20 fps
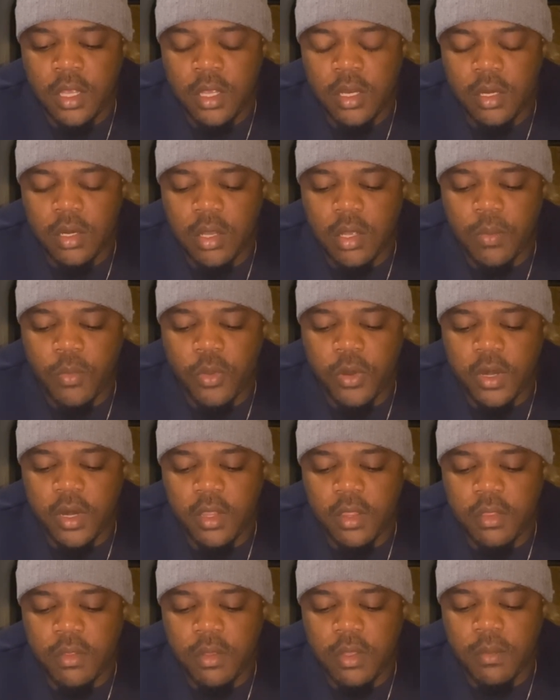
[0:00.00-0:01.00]
no more than
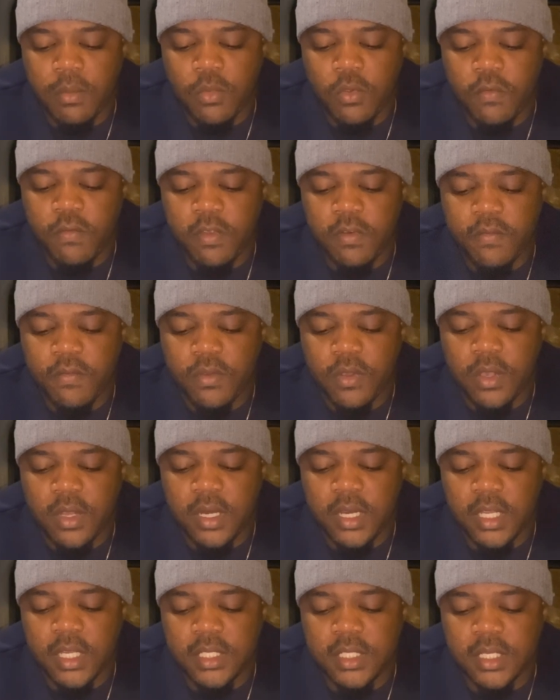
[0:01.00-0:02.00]
3 moving
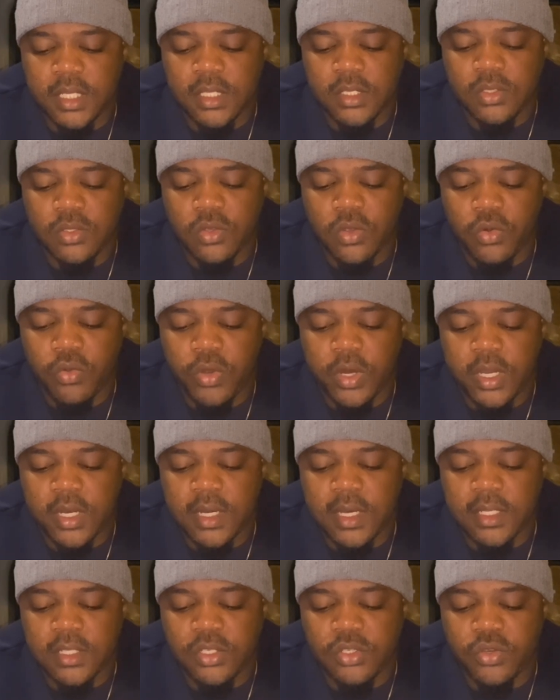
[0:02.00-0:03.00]
violations, no
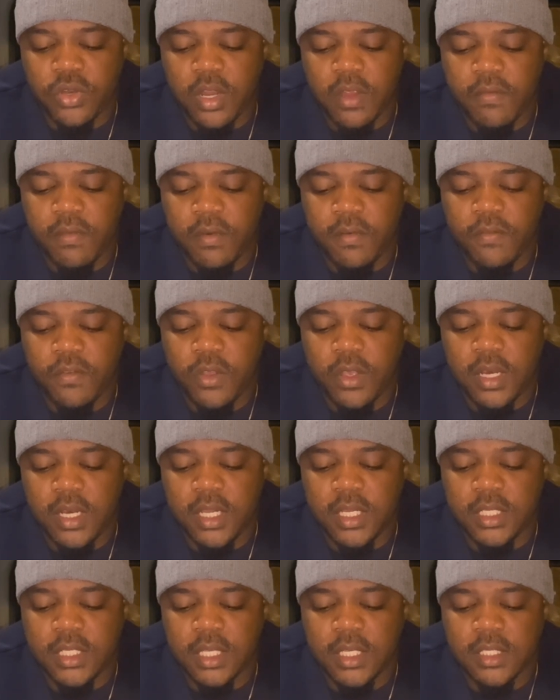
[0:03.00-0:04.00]
reckless driving
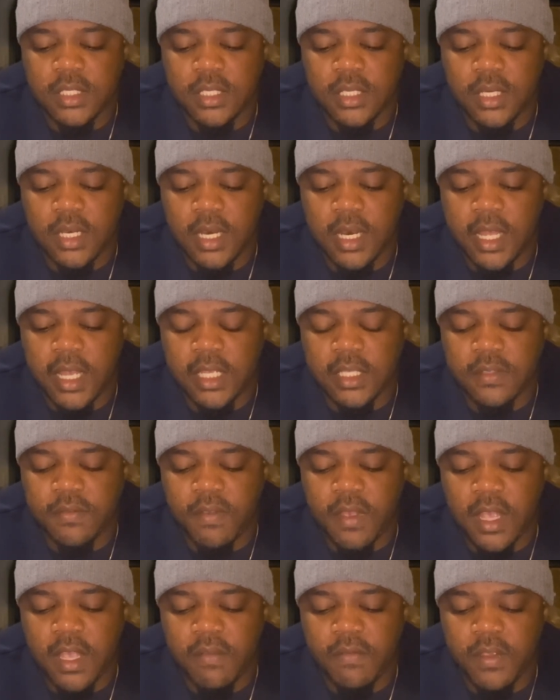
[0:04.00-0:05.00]
violations in the last
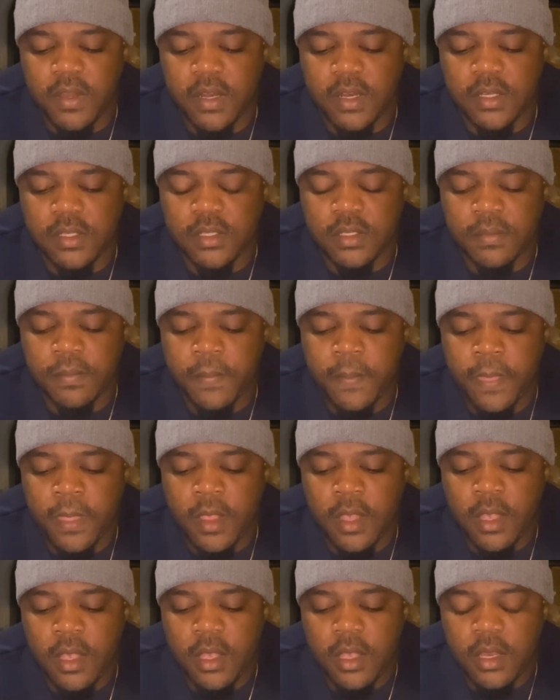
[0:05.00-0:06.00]
5 years,
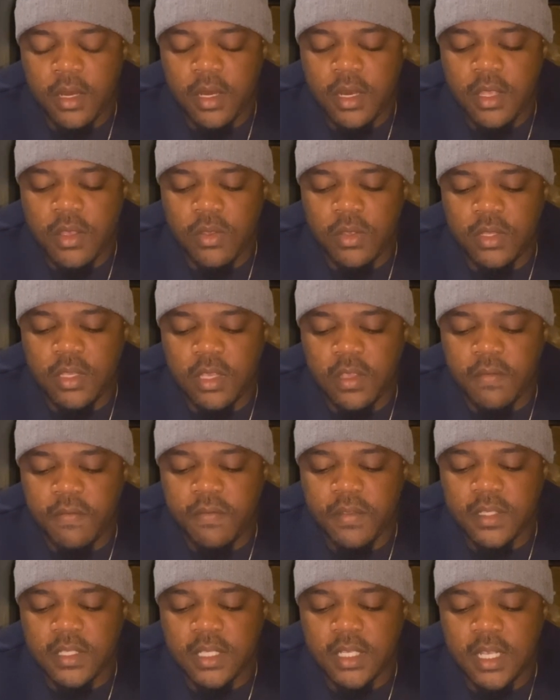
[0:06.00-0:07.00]
DOT
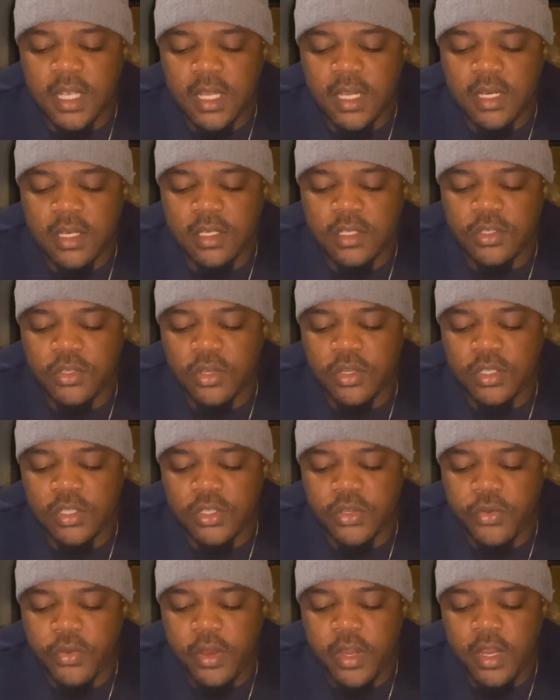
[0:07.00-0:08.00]
physical and drug
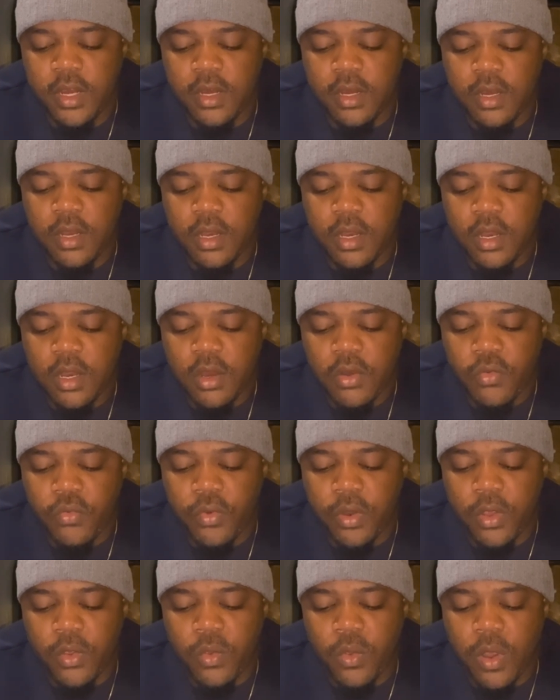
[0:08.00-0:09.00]
screen,
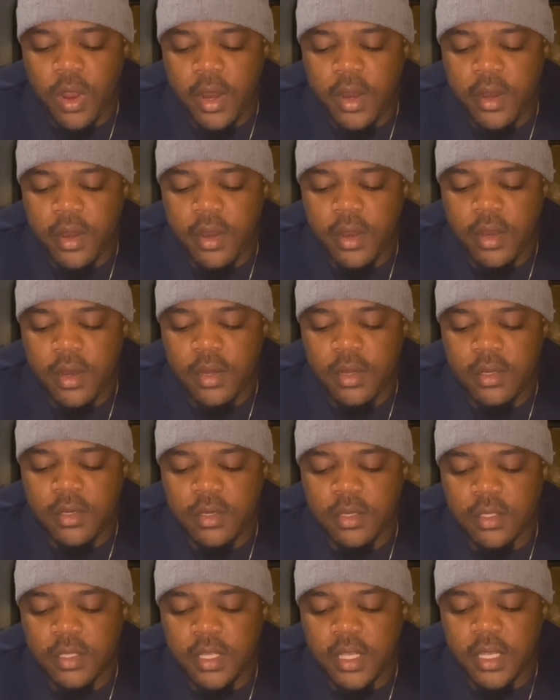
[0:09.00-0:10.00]
required to
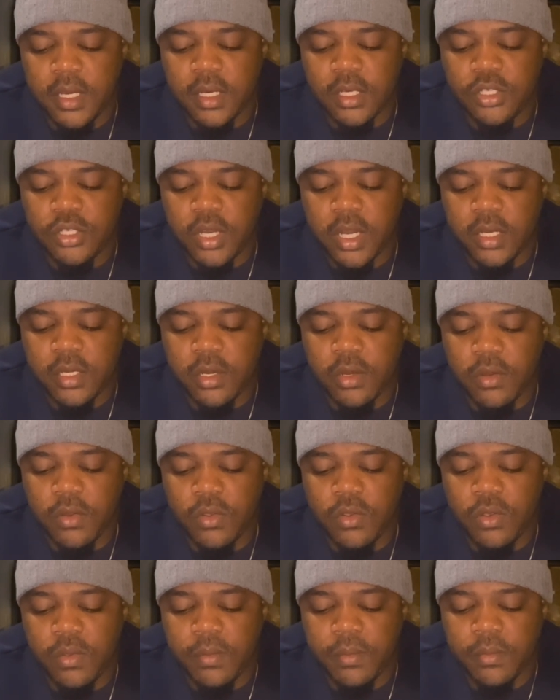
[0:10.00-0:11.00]
take the tractor
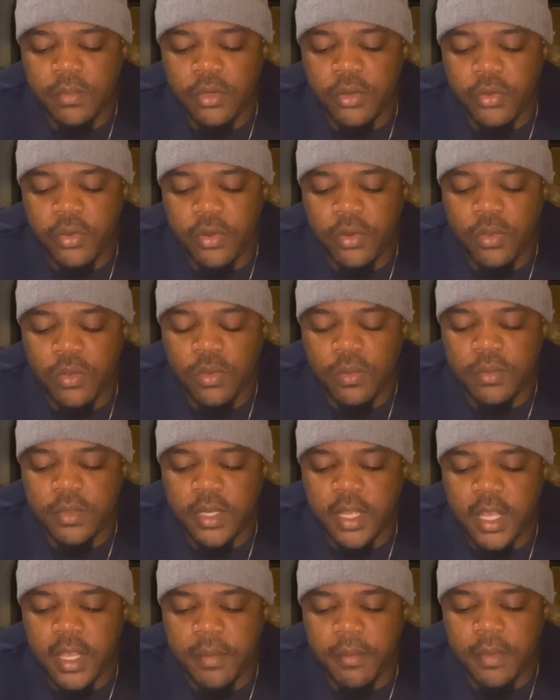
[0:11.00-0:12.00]
home during home
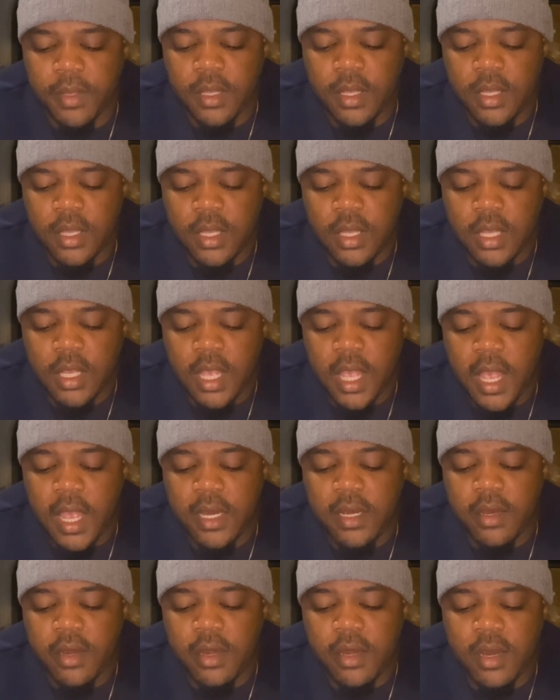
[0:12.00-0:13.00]
time, and
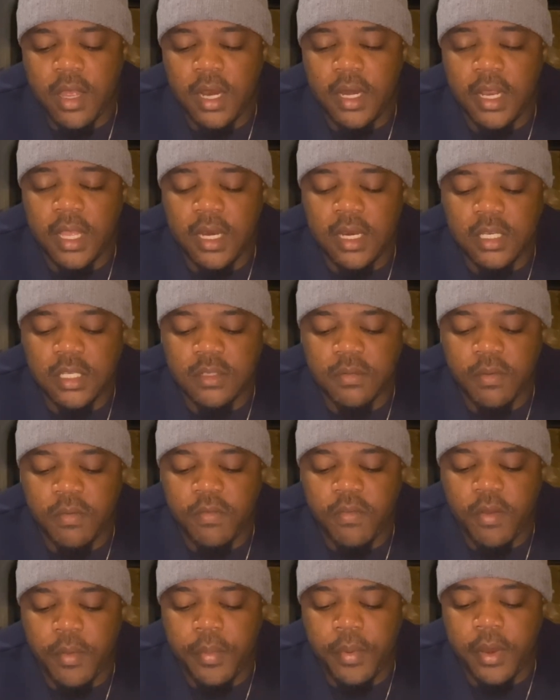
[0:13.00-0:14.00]
you're not eligible
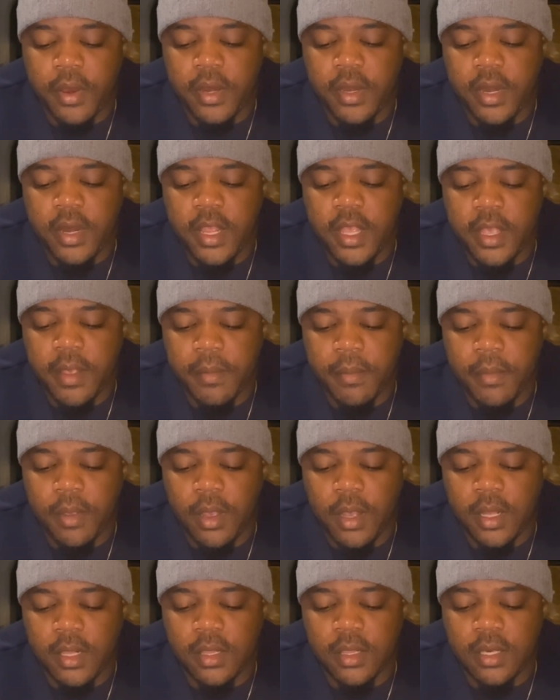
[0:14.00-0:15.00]
for per diem
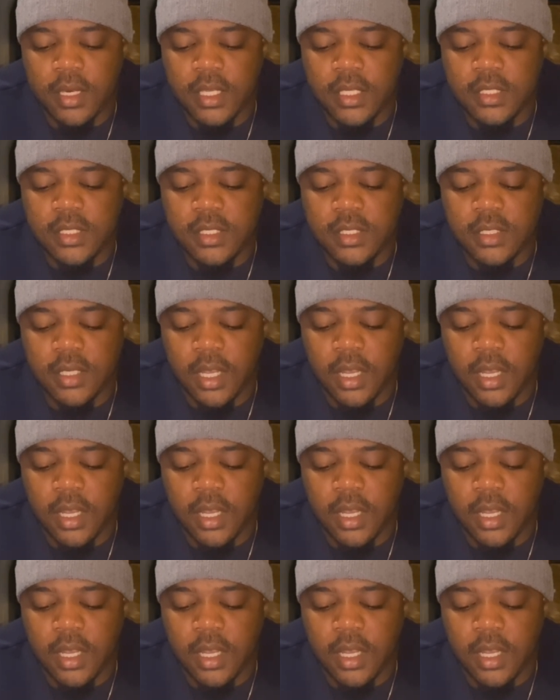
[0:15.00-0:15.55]
on this